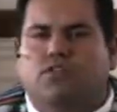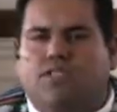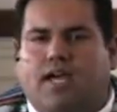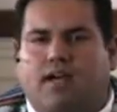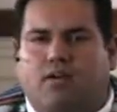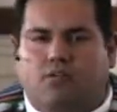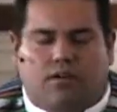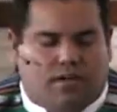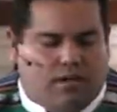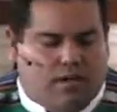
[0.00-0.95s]

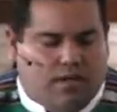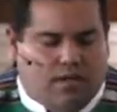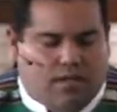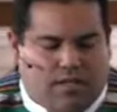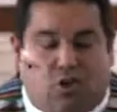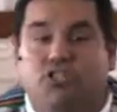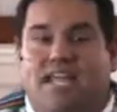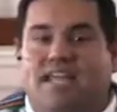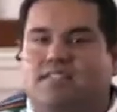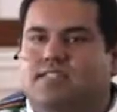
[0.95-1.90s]
town. They're
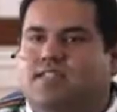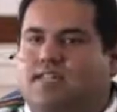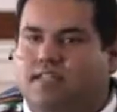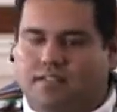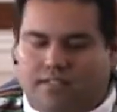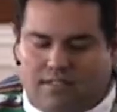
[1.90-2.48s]
dancing.